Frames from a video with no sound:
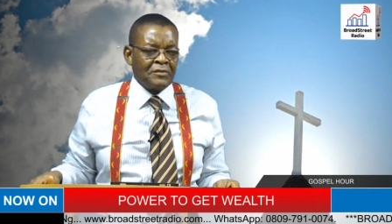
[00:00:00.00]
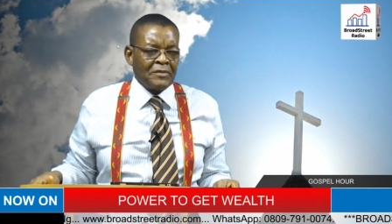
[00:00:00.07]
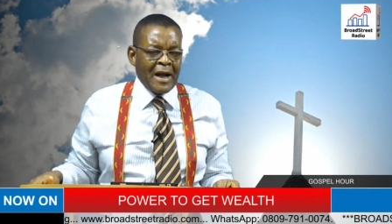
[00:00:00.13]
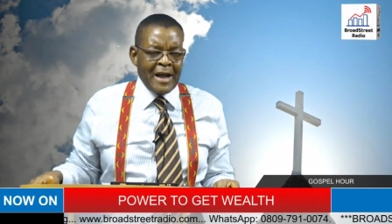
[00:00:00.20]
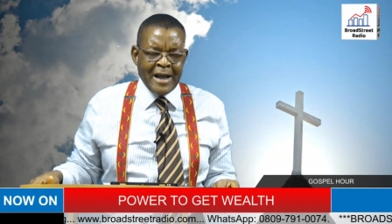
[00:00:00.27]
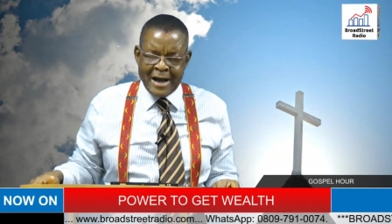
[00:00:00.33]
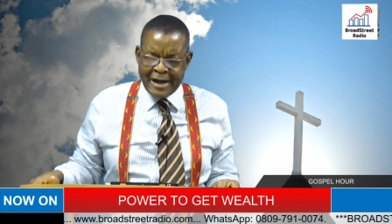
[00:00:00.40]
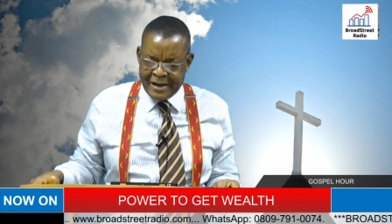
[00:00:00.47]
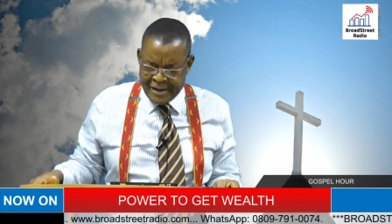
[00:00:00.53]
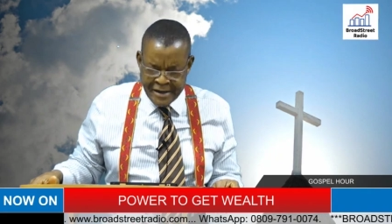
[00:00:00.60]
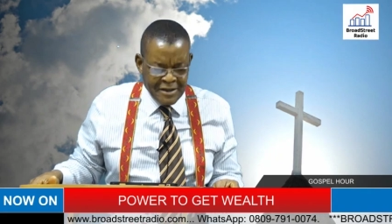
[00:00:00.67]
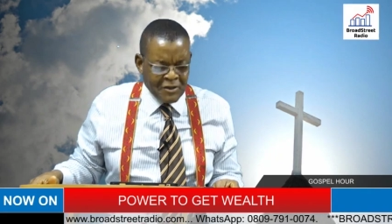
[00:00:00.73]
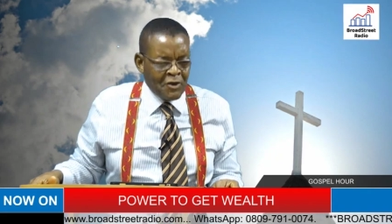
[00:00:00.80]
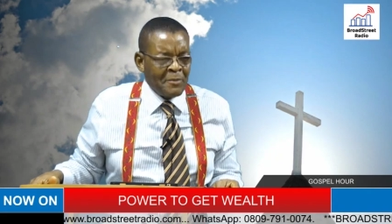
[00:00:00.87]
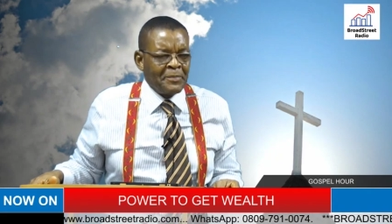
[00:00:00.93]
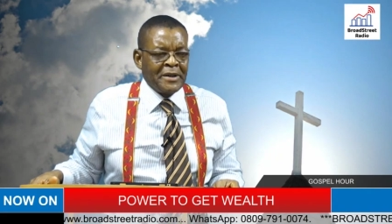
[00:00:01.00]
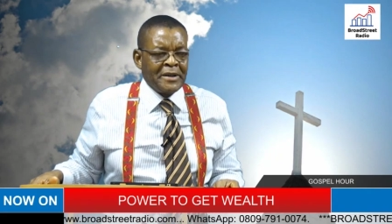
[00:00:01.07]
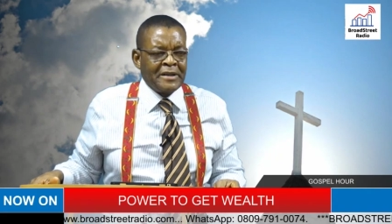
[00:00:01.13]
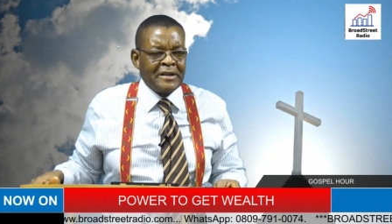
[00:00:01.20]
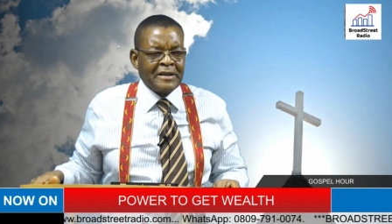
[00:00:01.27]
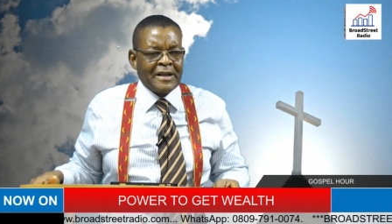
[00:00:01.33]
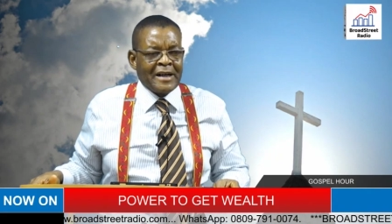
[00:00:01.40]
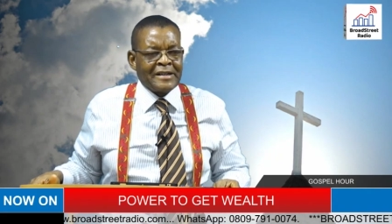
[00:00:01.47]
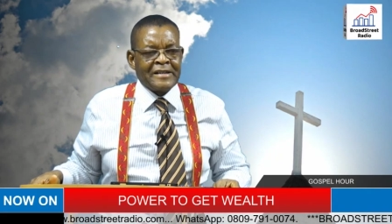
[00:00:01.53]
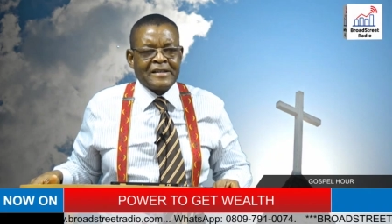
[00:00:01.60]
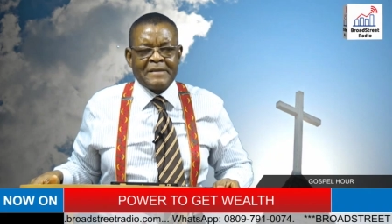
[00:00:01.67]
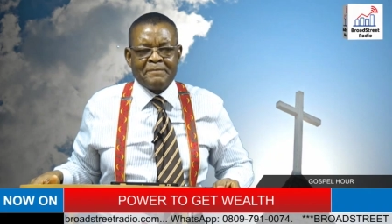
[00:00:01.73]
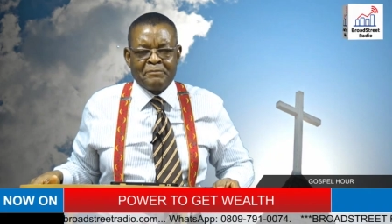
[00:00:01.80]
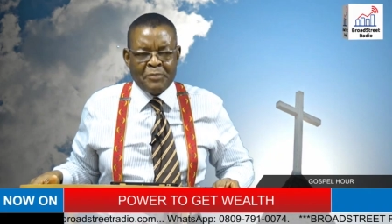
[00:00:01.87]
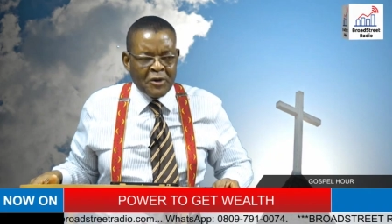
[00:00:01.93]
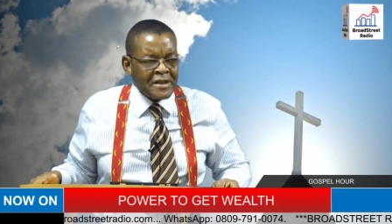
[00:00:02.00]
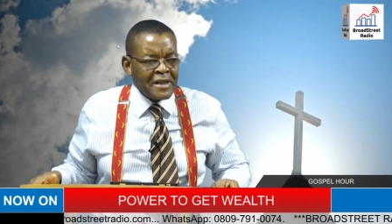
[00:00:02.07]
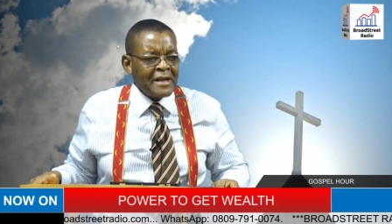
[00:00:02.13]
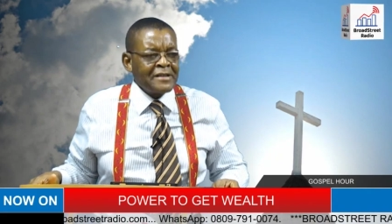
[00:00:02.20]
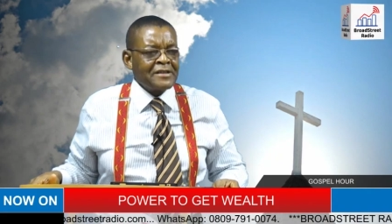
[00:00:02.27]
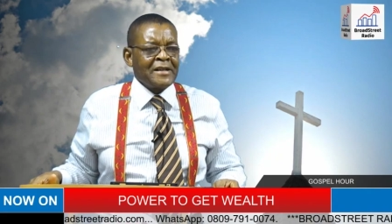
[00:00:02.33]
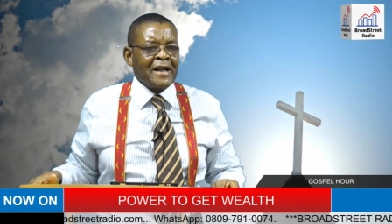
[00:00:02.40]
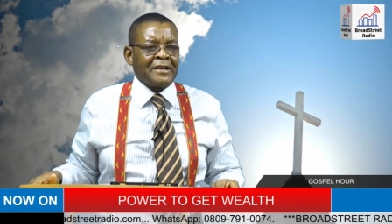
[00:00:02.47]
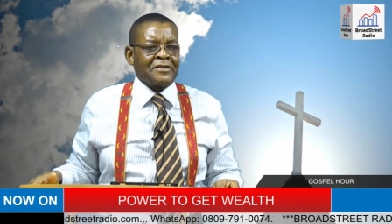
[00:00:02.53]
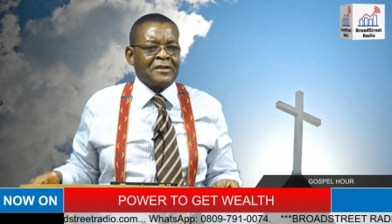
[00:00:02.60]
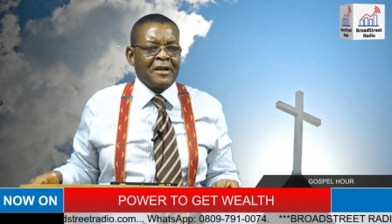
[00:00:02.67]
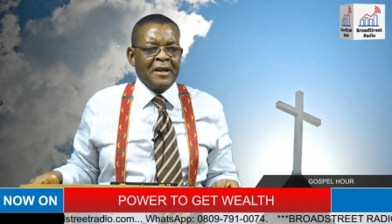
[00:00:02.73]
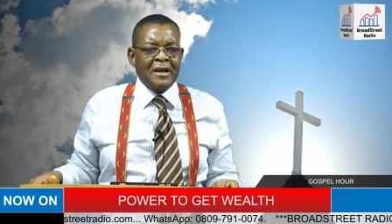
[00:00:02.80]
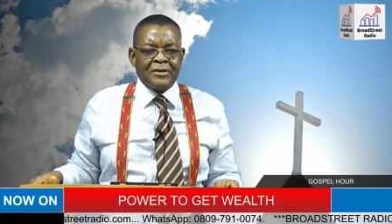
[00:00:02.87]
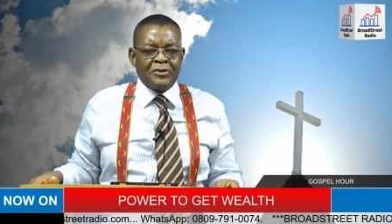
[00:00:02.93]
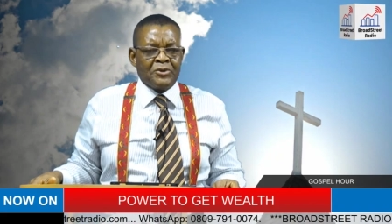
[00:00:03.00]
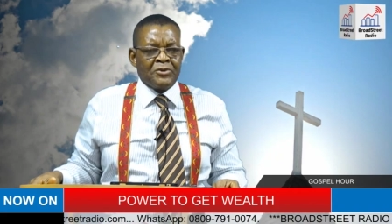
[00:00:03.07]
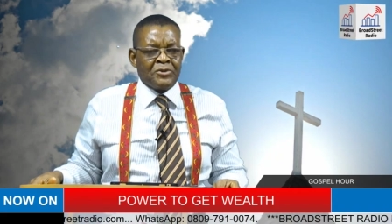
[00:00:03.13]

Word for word: I agree completely that it's important that you,